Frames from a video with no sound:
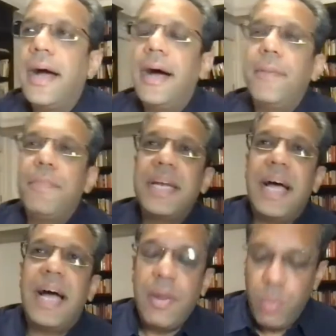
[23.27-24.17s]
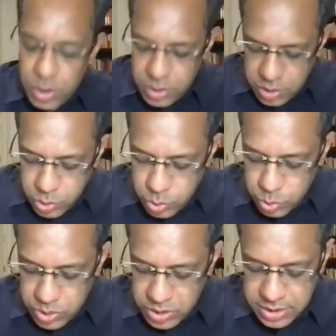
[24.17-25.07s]
But I wanted
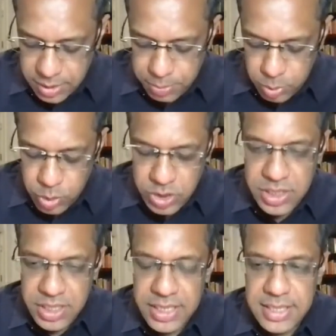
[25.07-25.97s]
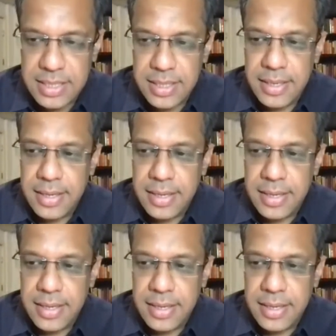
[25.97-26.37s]
to just approach this